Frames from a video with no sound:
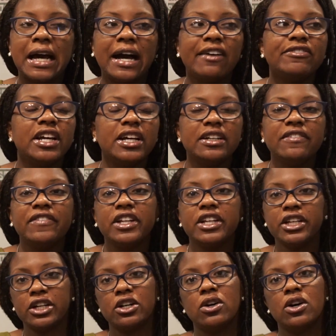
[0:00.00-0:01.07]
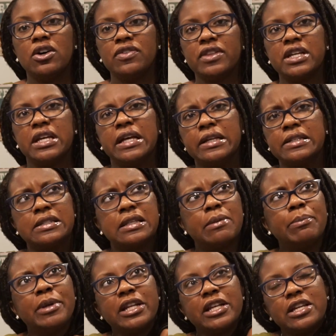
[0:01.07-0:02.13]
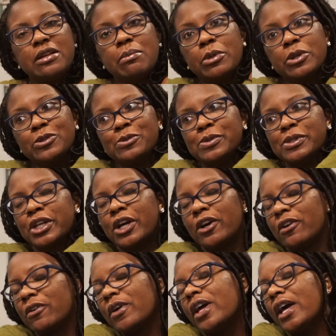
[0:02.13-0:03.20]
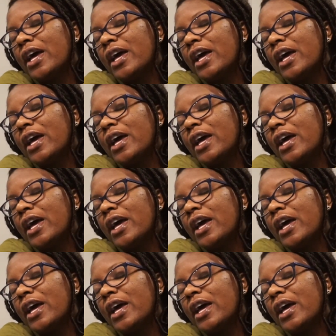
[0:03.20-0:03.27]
I've done a video on this many moons ago,